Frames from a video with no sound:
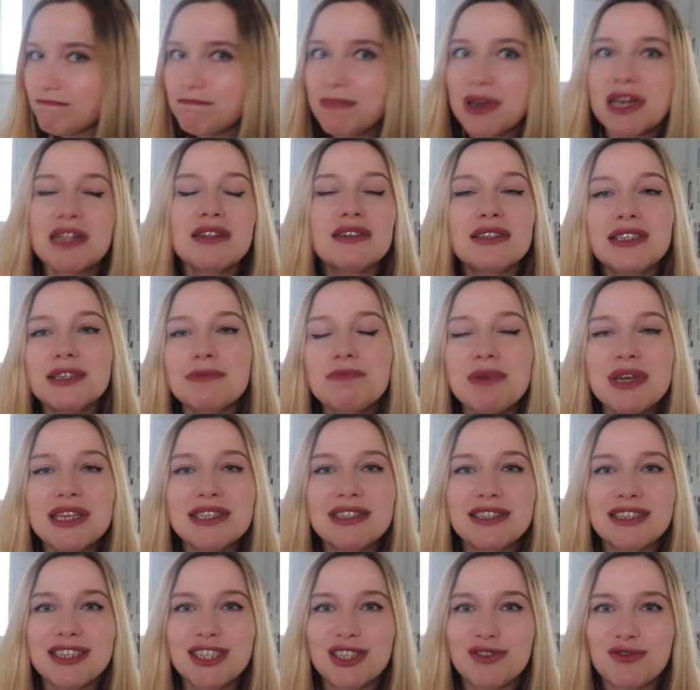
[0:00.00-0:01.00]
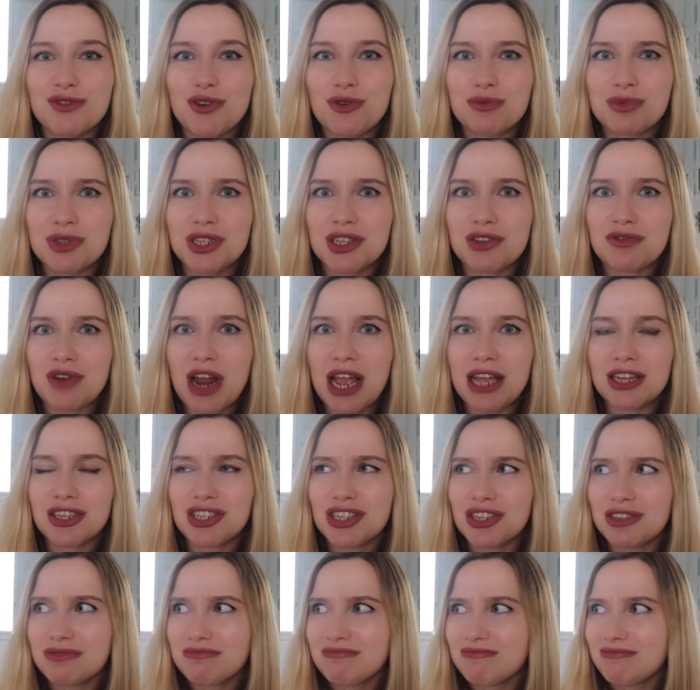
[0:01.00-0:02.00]
Build a business from
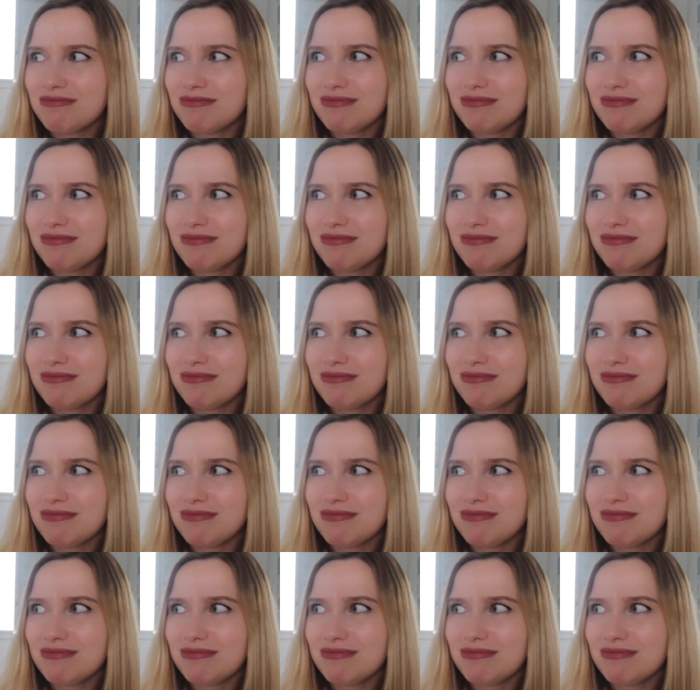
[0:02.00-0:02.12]
scratch.